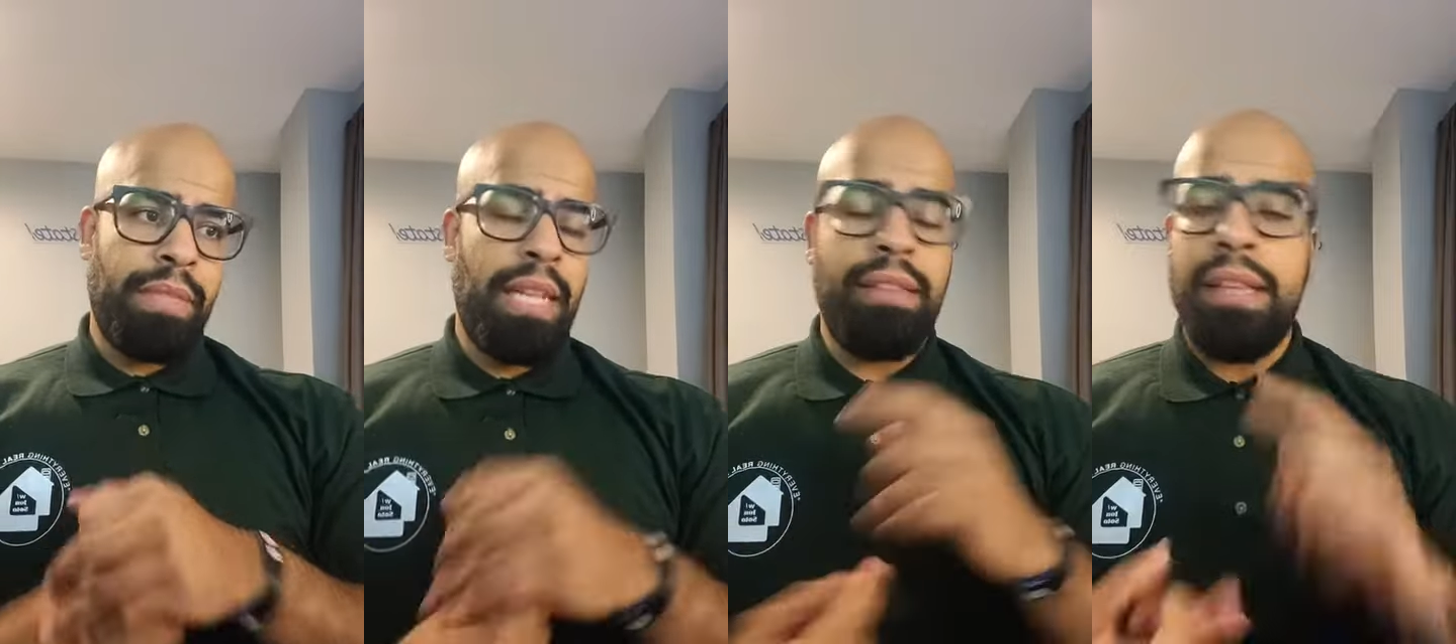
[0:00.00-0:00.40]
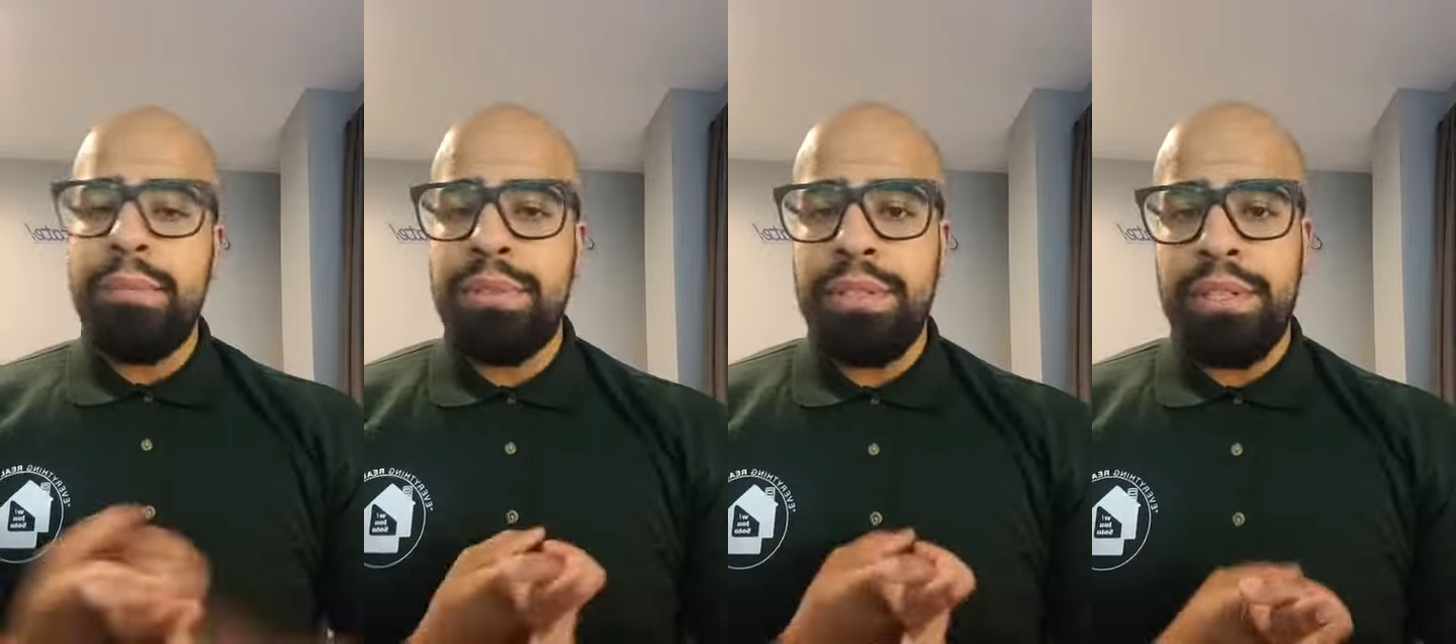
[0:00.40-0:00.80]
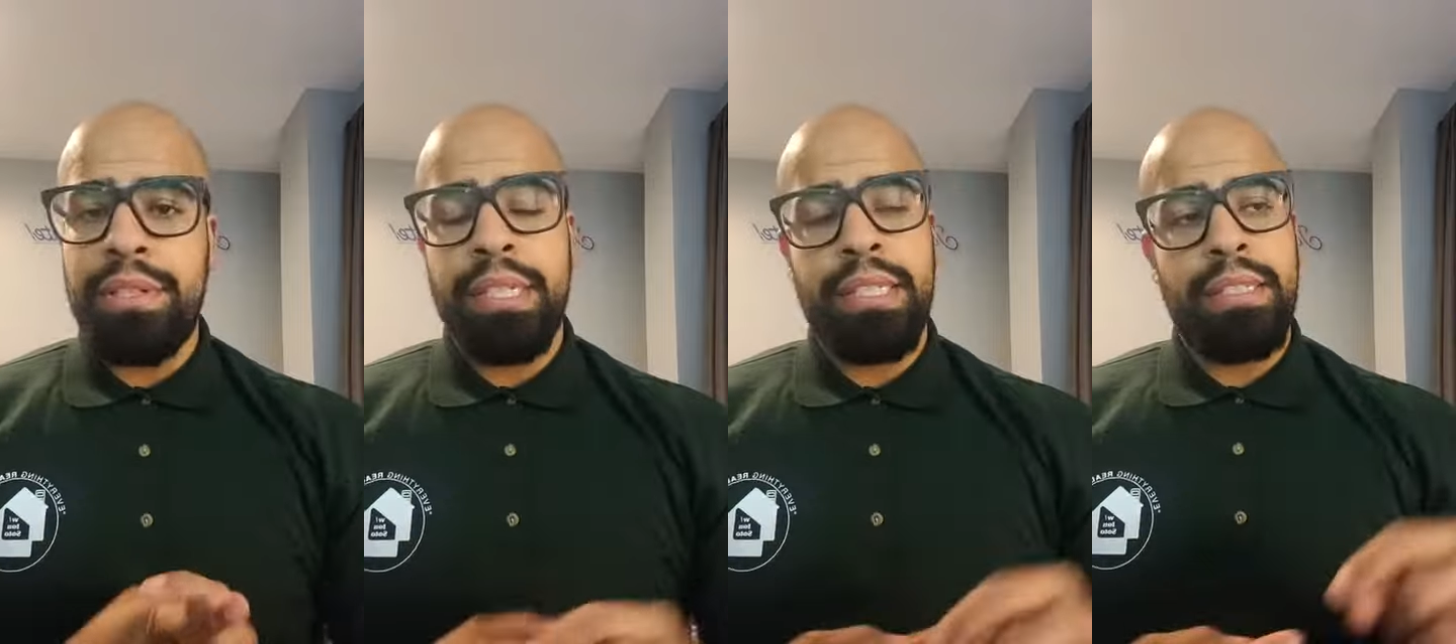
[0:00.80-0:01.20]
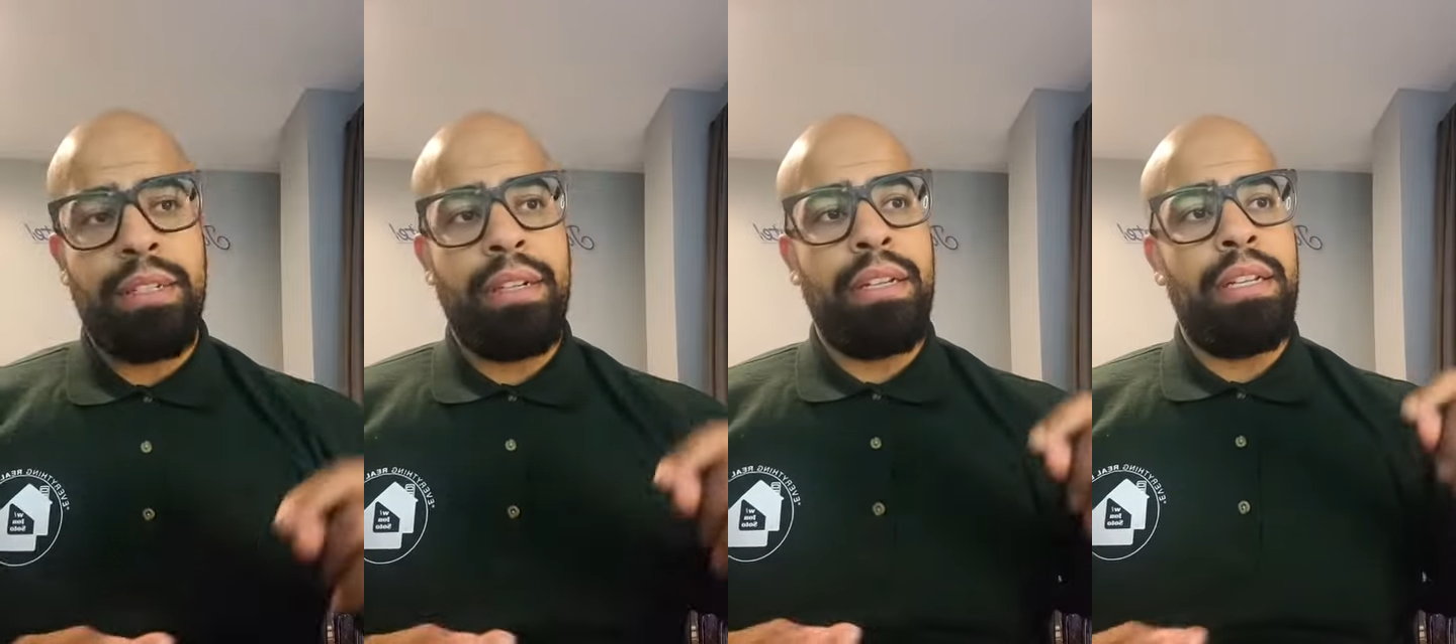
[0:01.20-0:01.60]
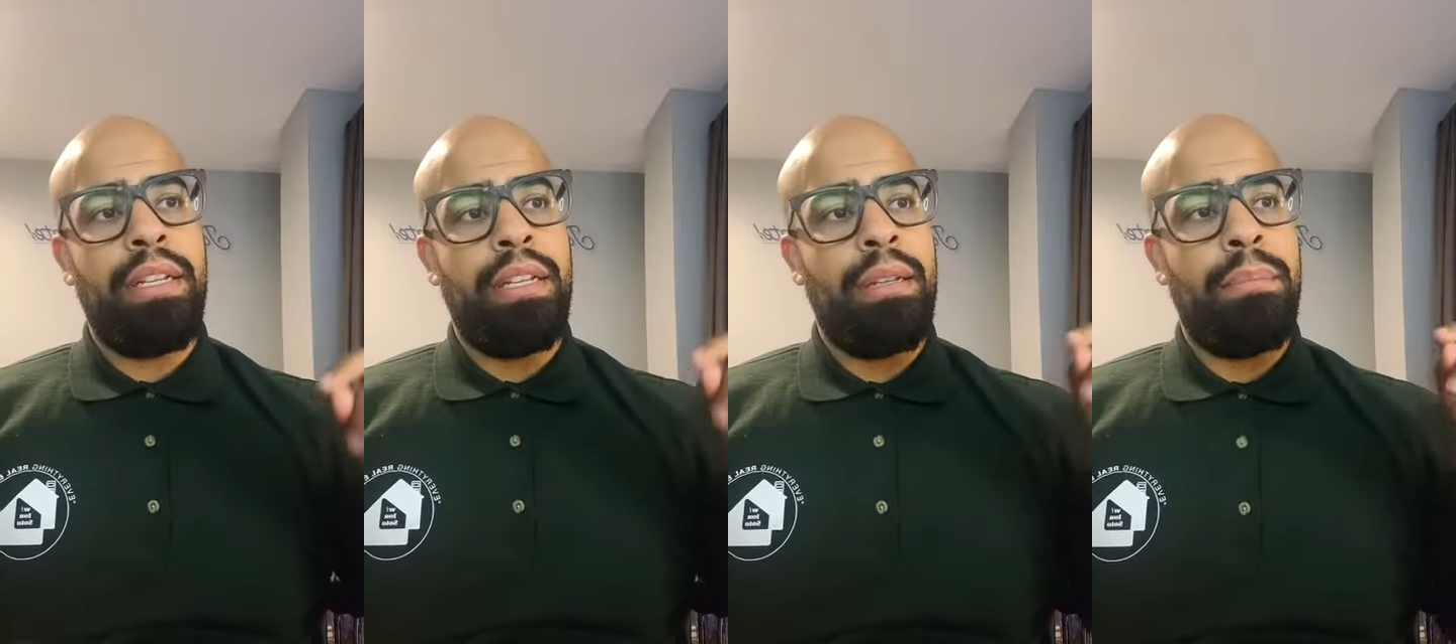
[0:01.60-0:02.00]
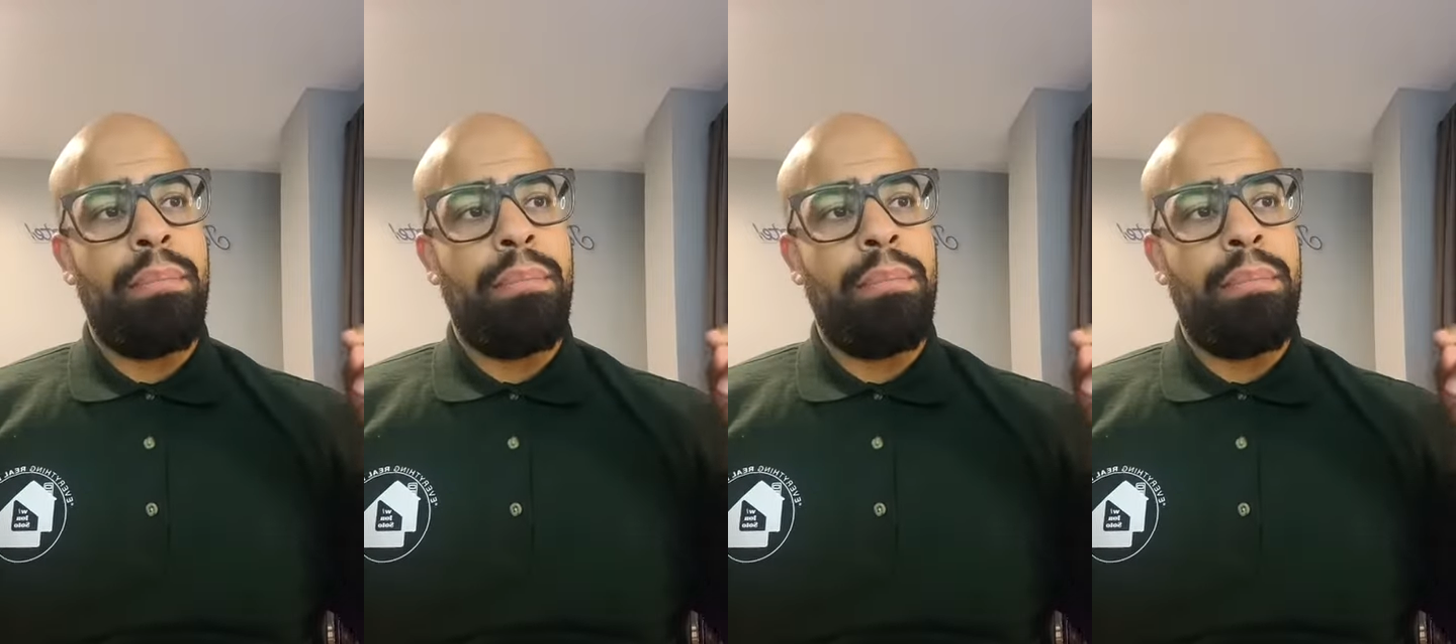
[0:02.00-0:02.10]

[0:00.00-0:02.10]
get dumpster, if they're gonna